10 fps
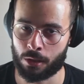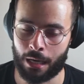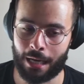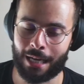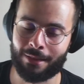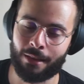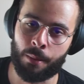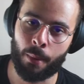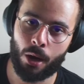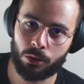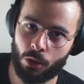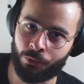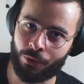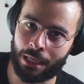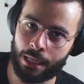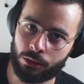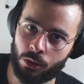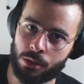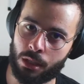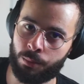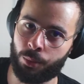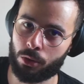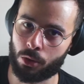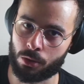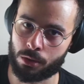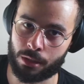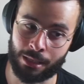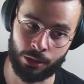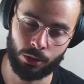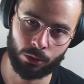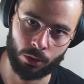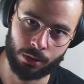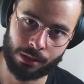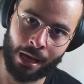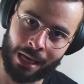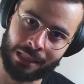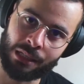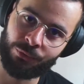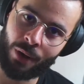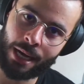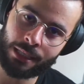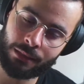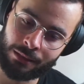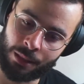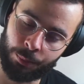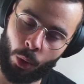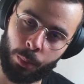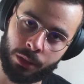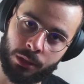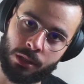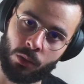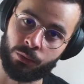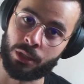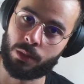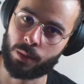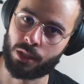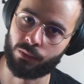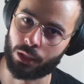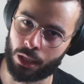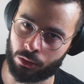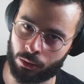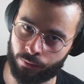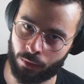And the amount of electrons and protons and neutrons define the properties of this specific atom.